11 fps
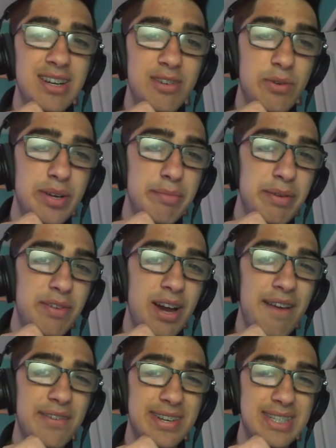Queen
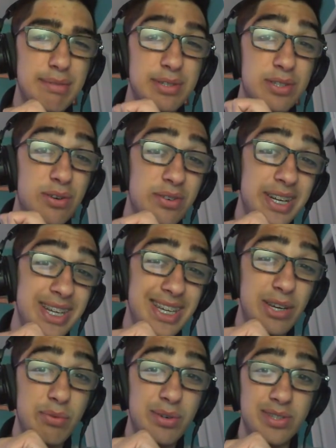b5, for example, is already equal.